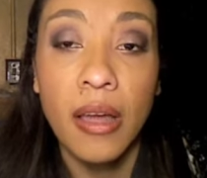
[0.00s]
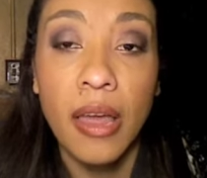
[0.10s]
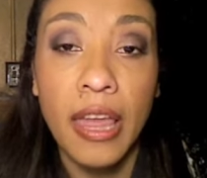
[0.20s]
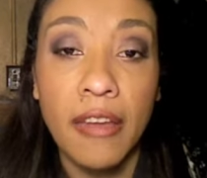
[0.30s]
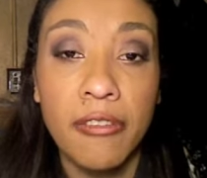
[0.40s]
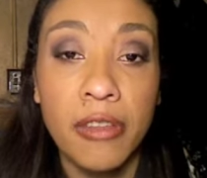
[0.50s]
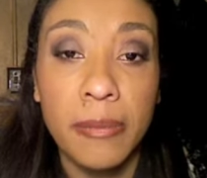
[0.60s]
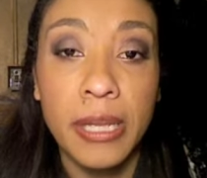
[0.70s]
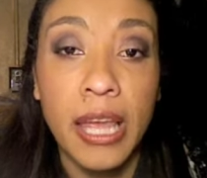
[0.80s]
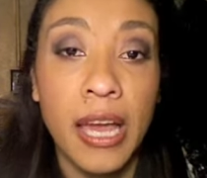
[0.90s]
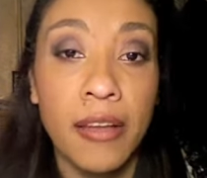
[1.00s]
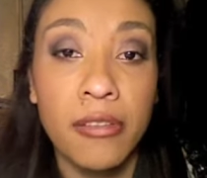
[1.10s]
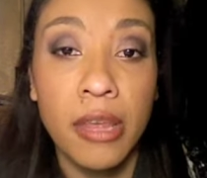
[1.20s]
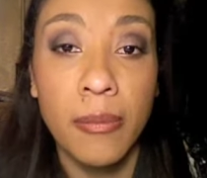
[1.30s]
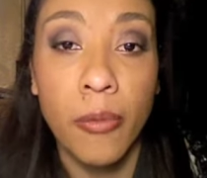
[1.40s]
If somebody
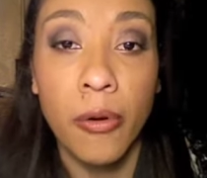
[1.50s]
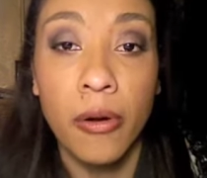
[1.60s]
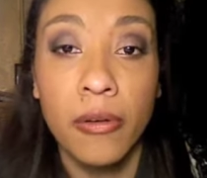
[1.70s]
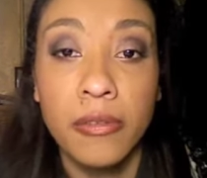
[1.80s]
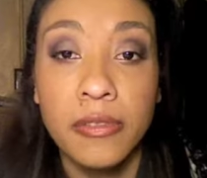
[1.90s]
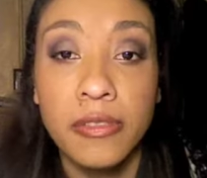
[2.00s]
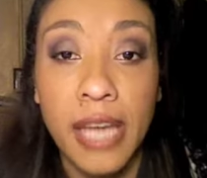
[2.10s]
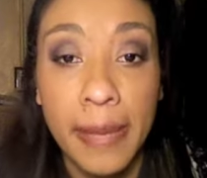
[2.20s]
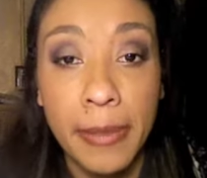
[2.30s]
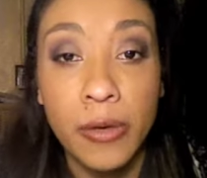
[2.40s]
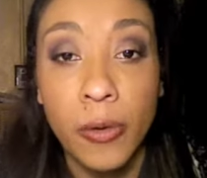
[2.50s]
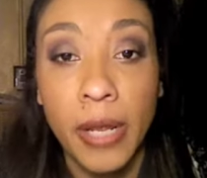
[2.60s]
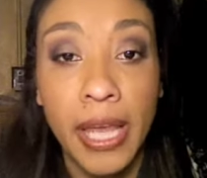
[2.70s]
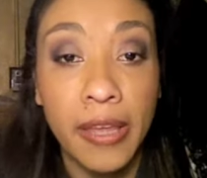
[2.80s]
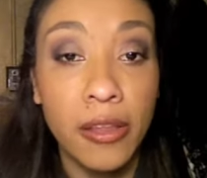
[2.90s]
has a more diamond or
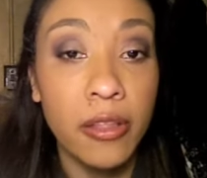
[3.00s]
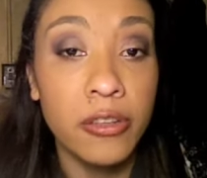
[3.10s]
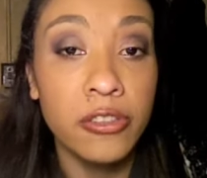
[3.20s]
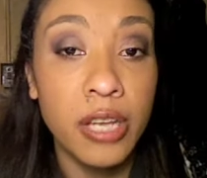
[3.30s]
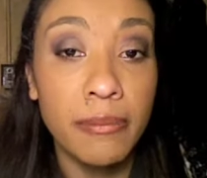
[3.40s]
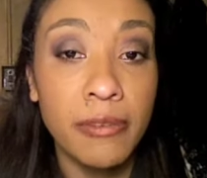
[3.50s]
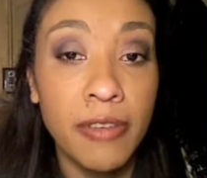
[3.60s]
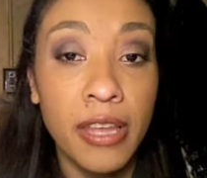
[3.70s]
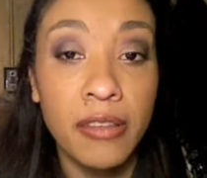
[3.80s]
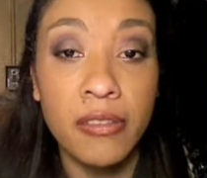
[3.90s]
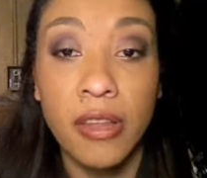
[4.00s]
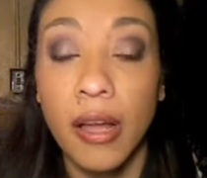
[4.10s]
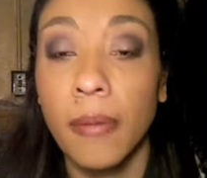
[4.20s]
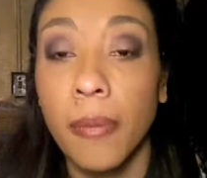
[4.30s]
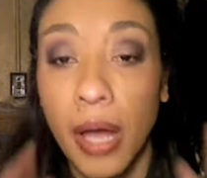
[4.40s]
angular shaped face,
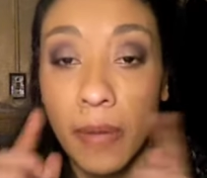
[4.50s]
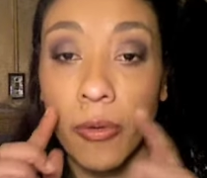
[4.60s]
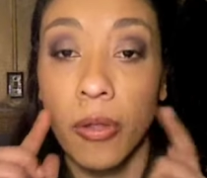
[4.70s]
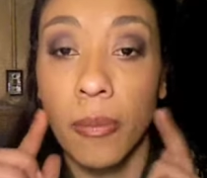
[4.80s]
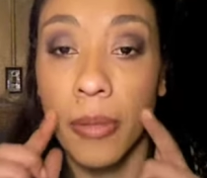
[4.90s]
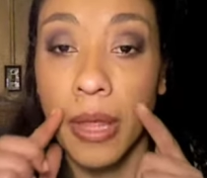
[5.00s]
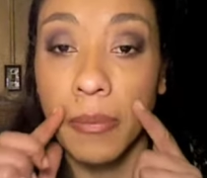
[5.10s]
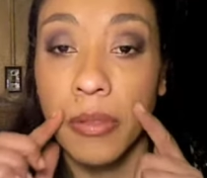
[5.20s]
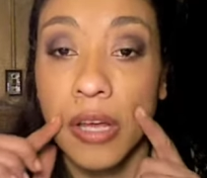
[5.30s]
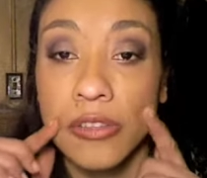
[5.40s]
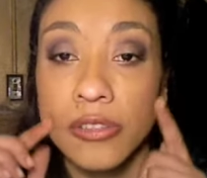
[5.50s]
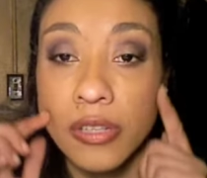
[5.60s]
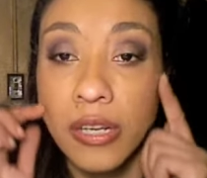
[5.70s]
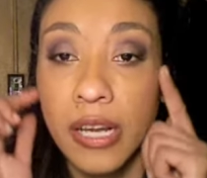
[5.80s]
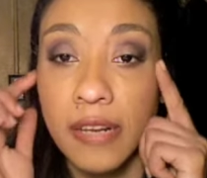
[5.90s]
I will apply blush
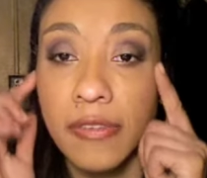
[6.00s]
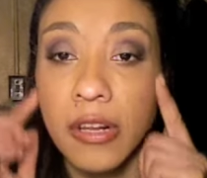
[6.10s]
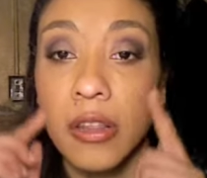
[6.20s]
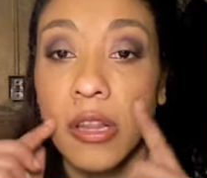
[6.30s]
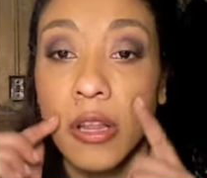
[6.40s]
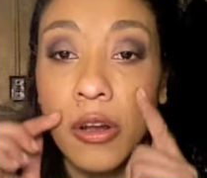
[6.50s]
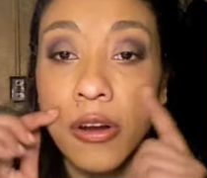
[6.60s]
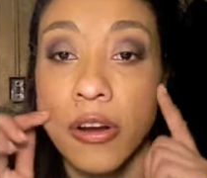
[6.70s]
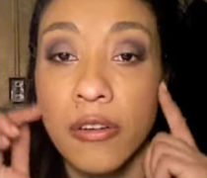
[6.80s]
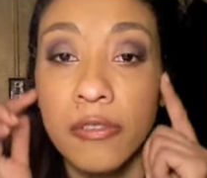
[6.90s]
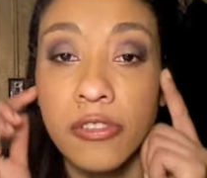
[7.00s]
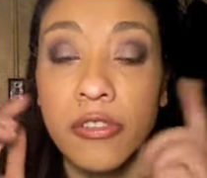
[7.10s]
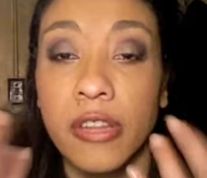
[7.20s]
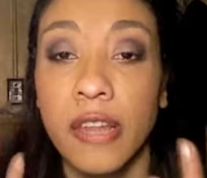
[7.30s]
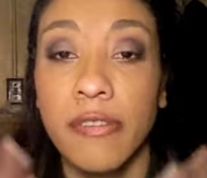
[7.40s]
kind of in a little curve,
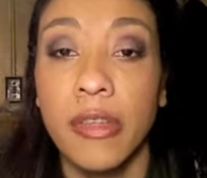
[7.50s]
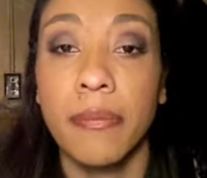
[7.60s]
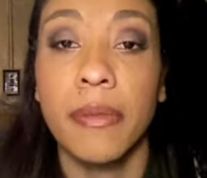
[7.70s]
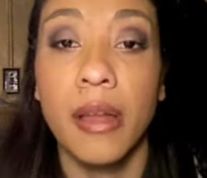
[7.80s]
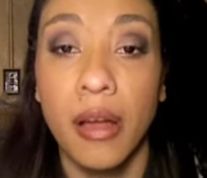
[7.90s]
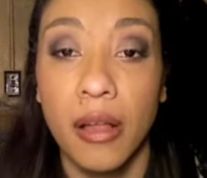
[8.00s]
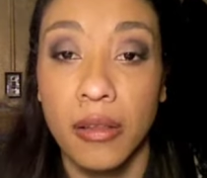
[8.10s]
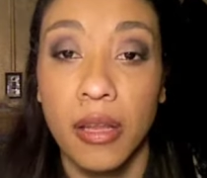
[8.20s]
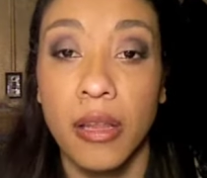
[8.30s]
just to give them an